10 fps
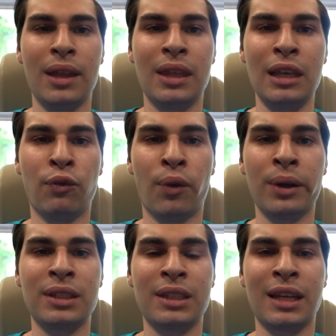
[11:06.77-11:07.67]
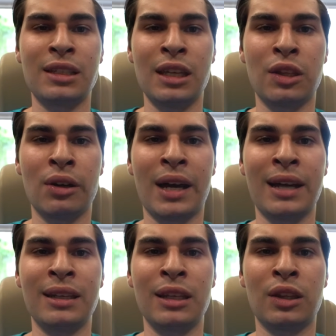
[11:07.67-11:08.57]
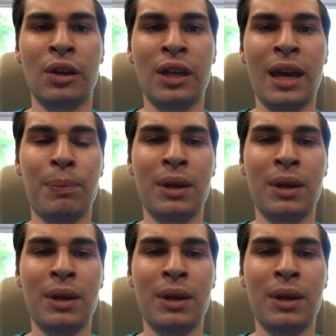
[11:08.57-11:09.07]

the E46, E39, and E38,